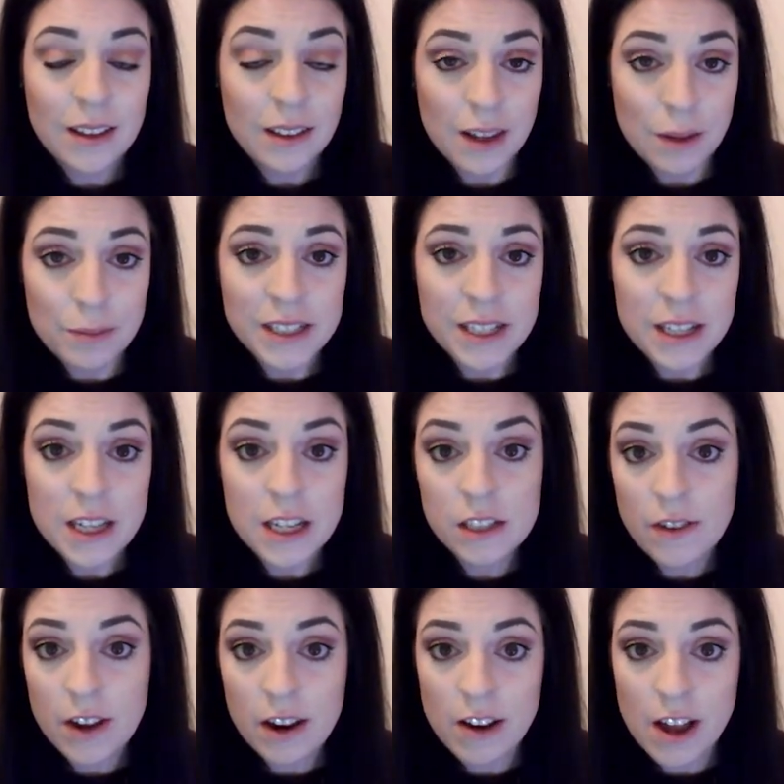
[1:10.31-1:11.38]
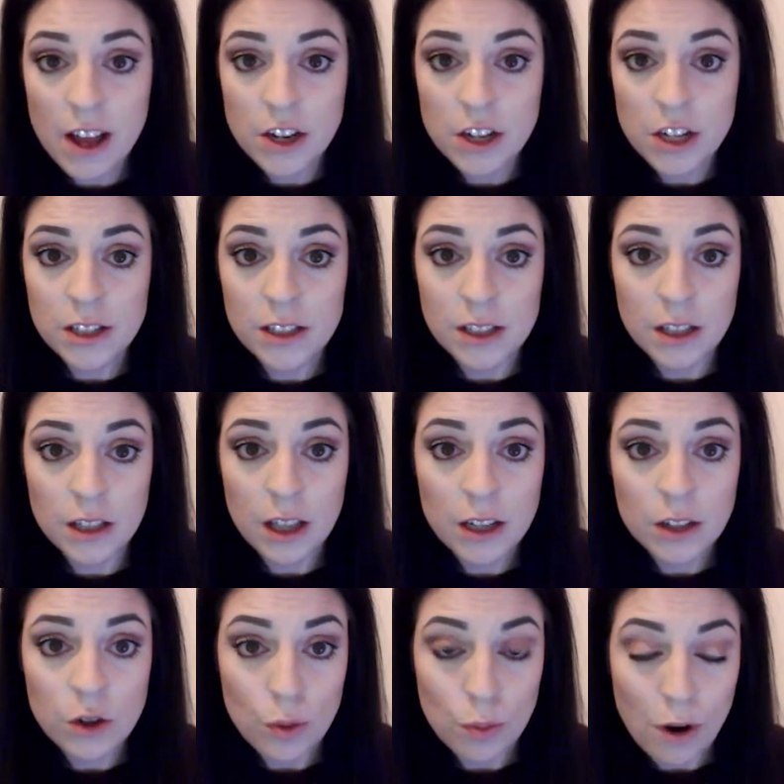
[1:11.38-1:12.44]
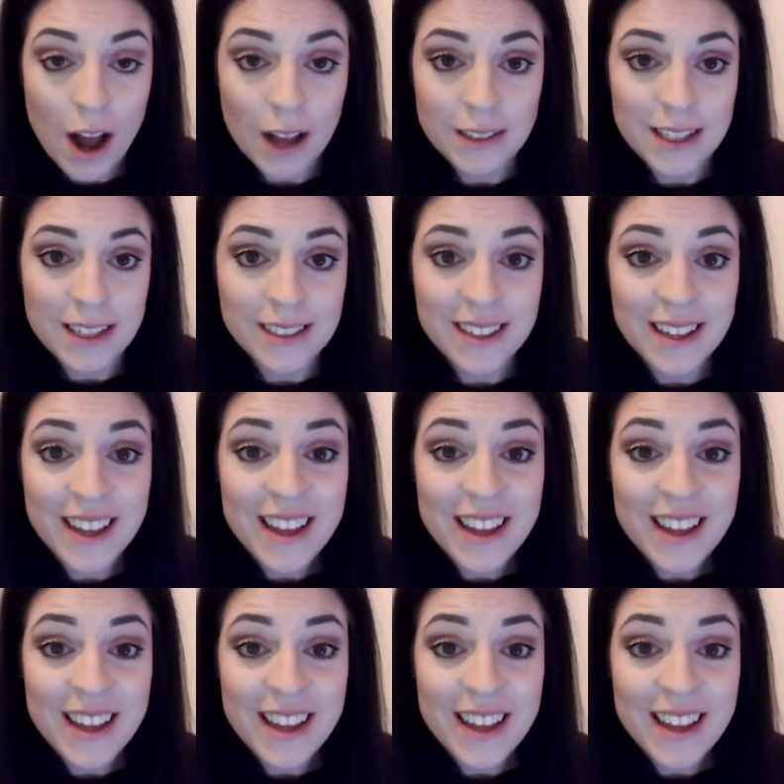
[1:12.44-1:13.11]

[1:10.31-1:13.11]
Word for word: Limiting these variations in clinical practice